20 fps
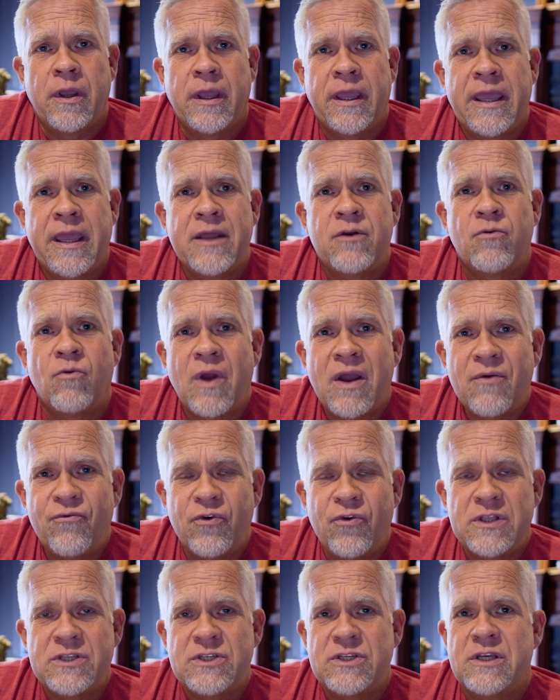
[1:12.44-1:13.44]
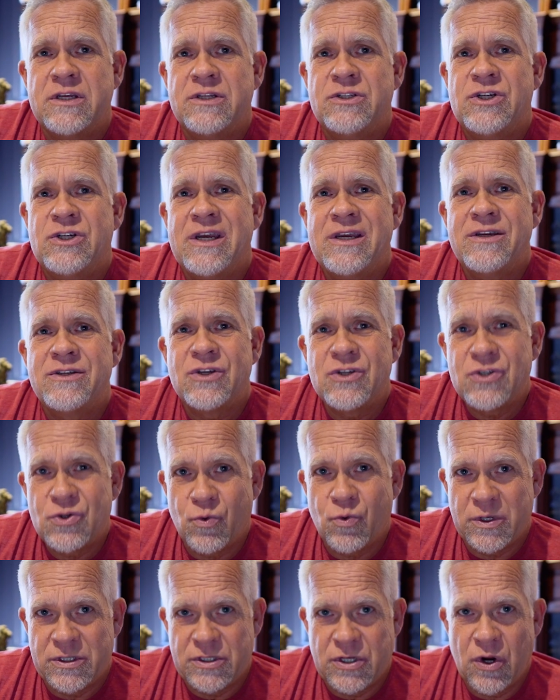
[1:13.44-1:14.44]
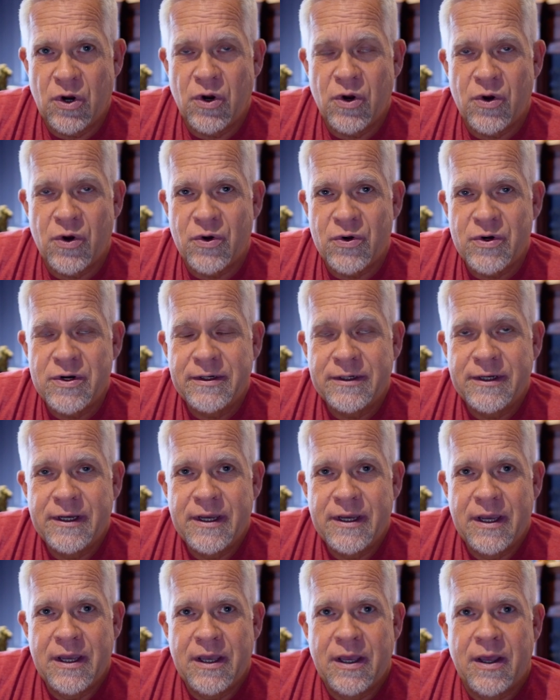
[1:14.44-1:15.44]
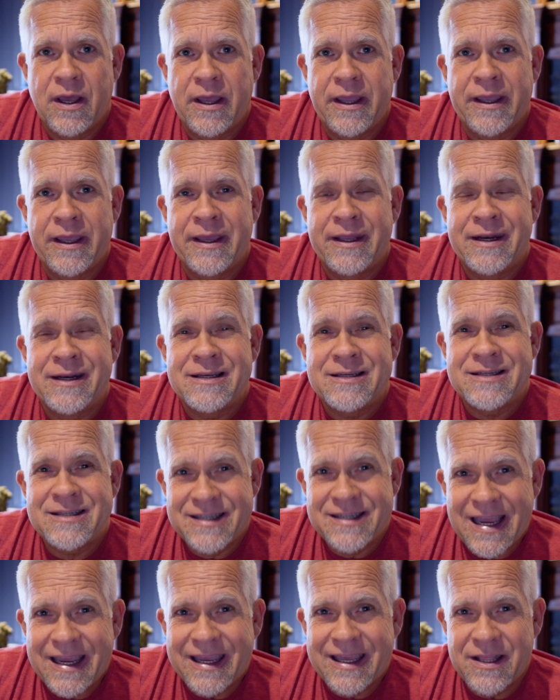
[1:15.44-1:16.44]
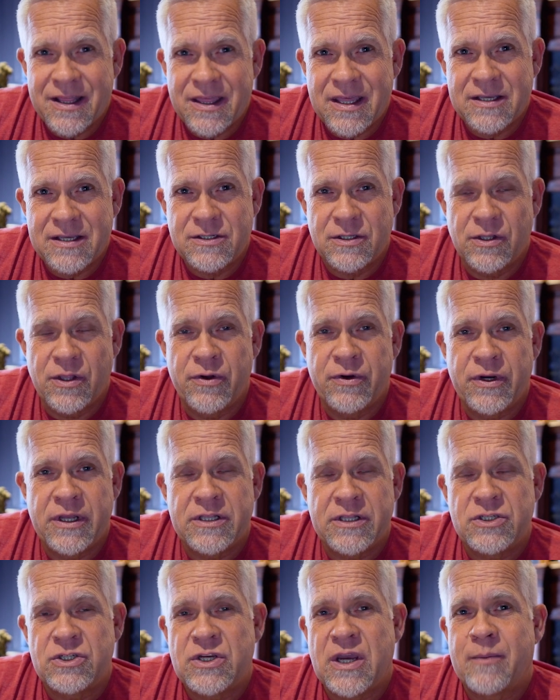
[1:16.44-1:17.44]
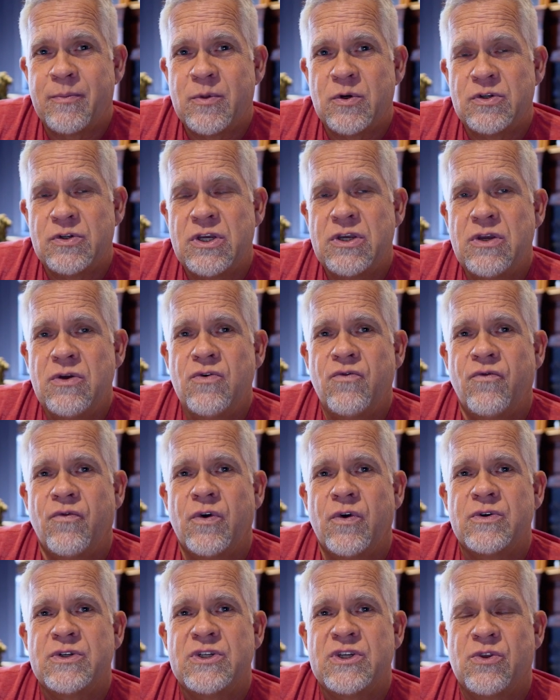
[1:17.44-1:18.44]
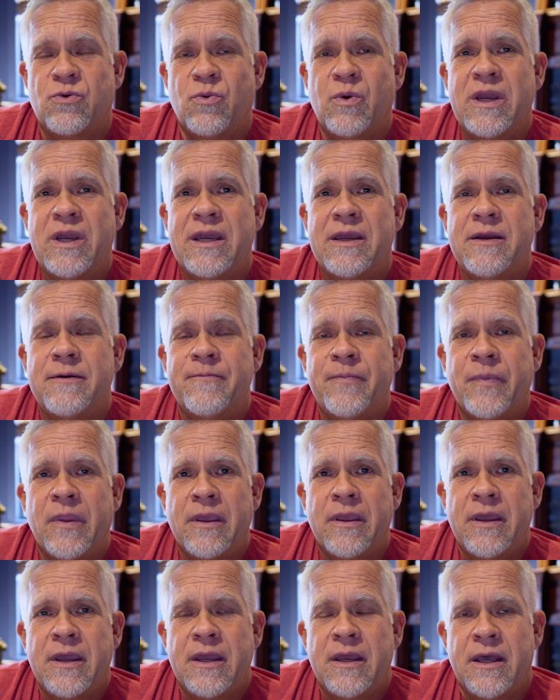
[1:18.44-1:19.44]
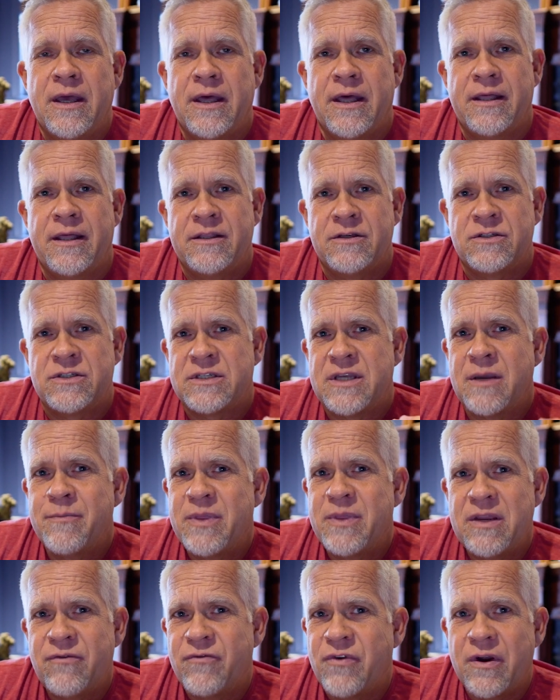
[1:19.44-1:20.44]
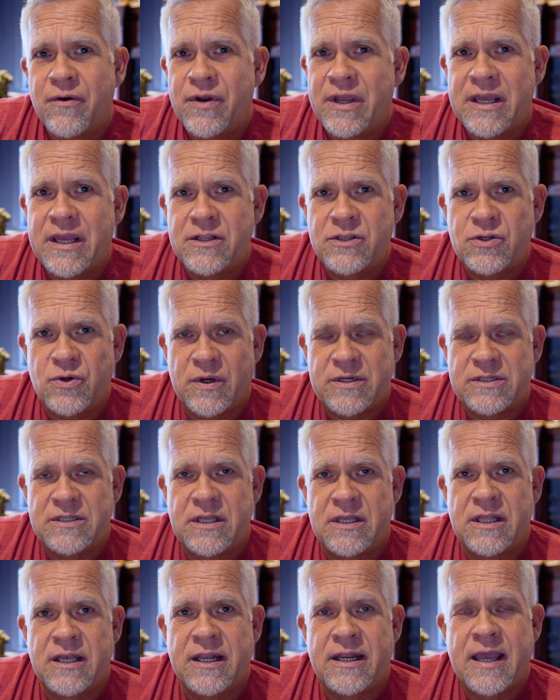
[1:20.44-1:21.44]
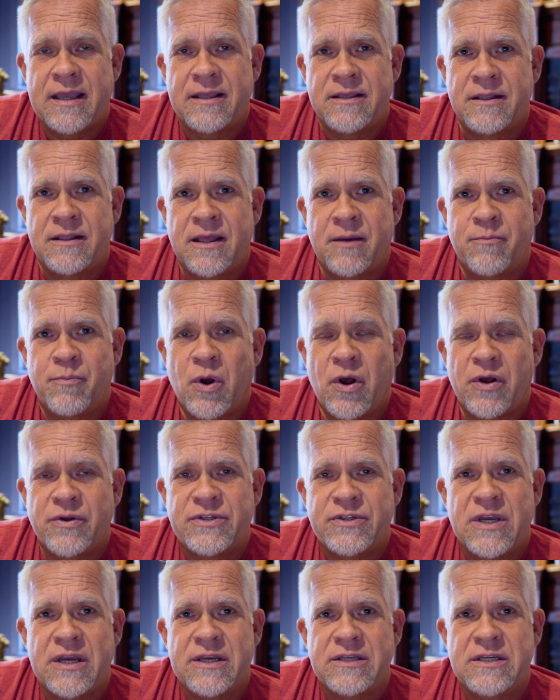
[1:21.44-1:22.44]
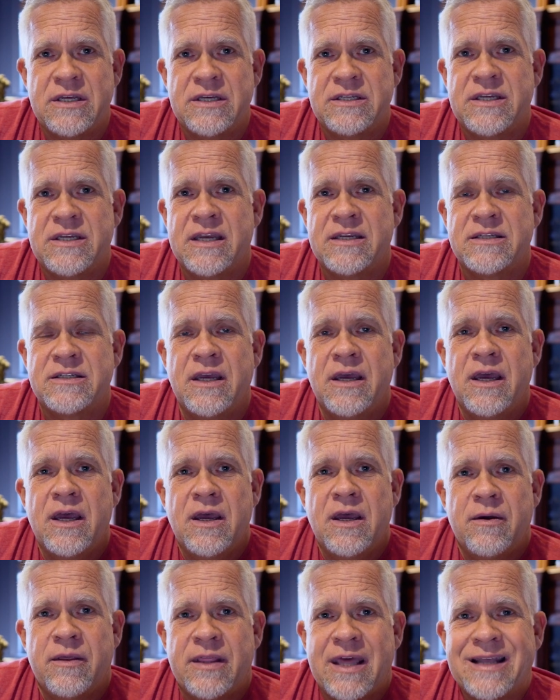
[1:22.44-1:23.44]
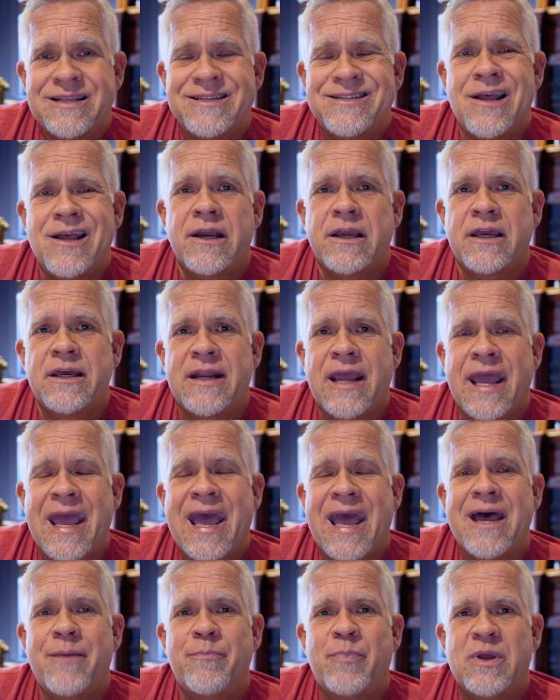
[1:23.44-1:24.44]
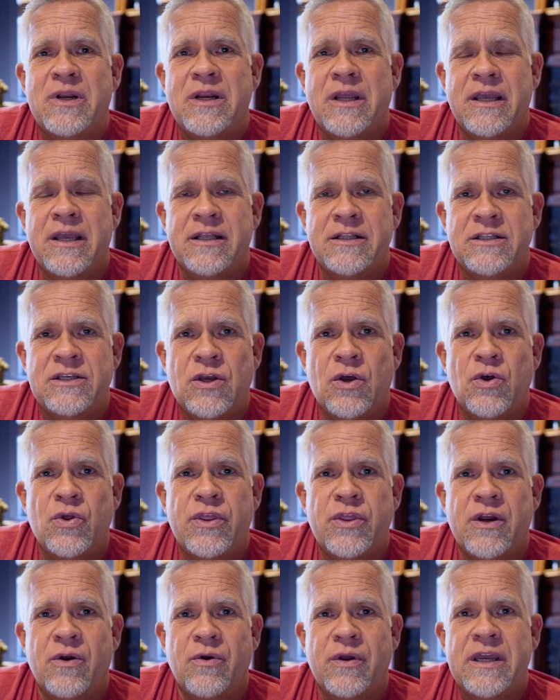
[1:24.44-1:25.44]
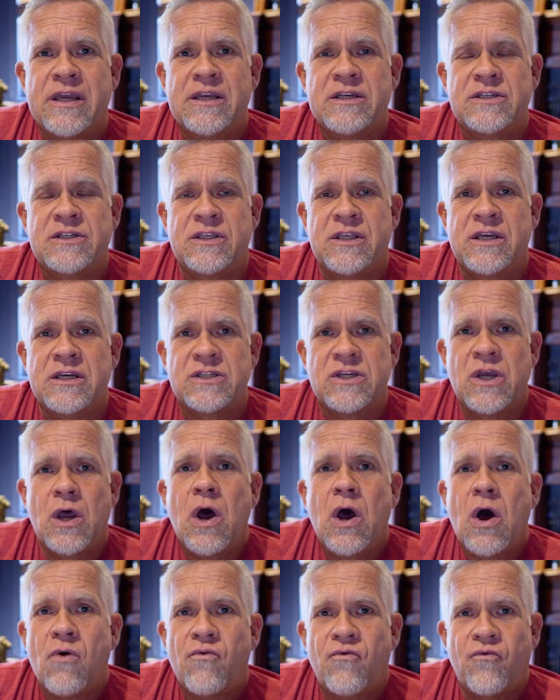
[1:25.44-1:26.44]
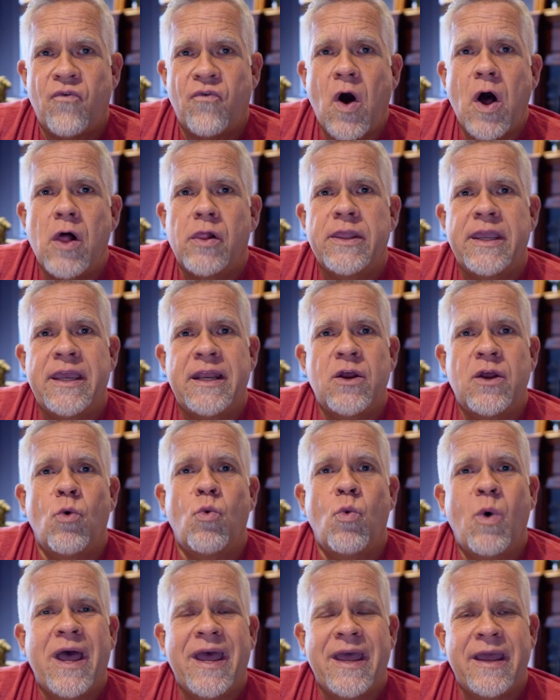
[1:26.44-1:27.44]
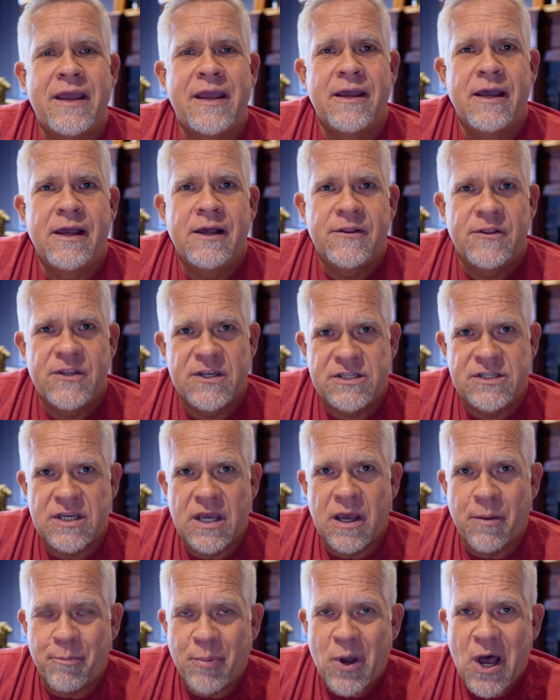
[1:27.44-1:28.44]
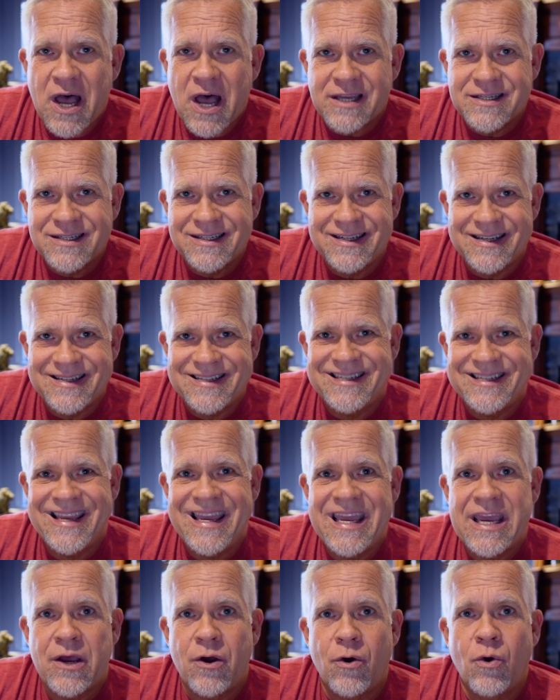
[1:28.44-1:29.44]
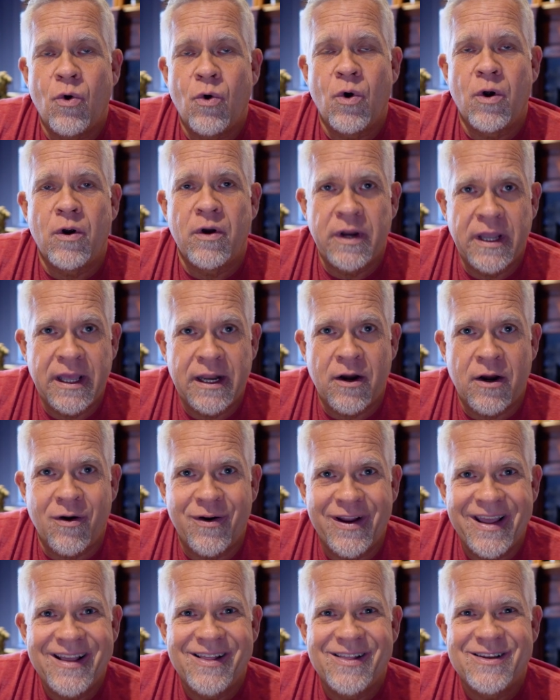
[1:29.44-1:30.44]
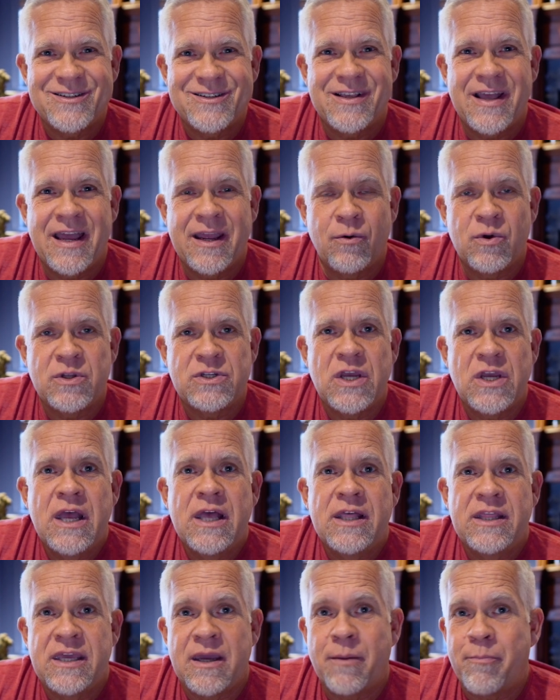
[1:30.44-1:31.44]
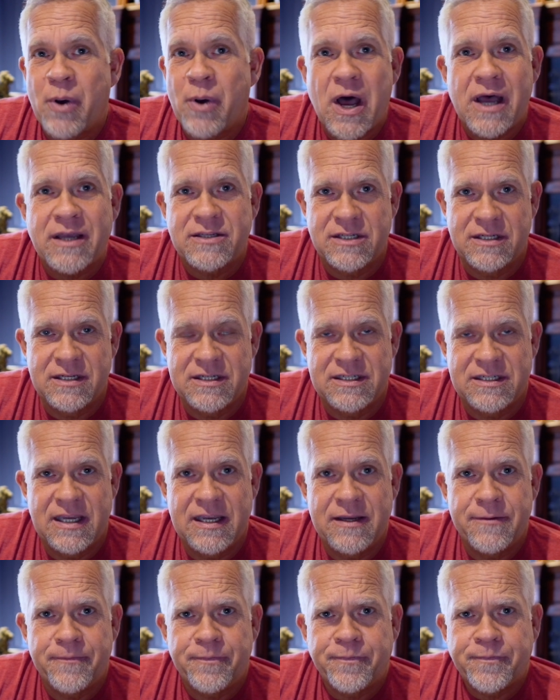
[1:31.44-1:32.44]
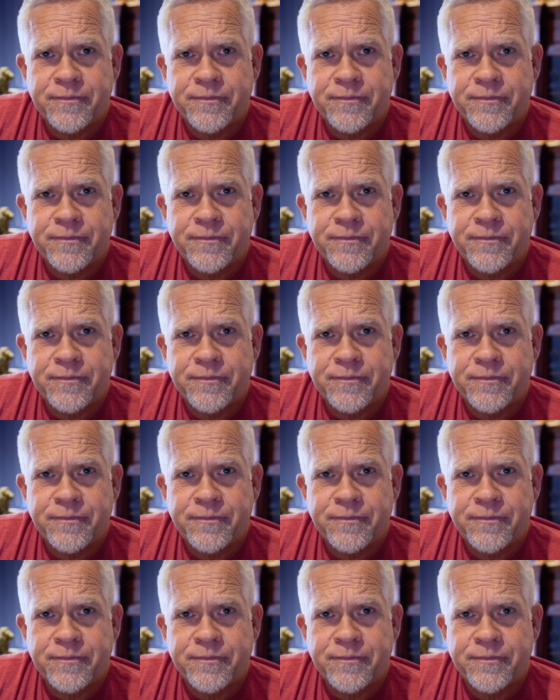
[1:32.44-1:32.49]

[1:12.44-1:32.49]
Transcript: In reference to Jesus' return, in 2 Thessalonians chapter 2, verse 3, there's something very interesting that Paul says. He says, that's not going to happen until there is this falling away, this apostasia, or in our English language, the apostasy.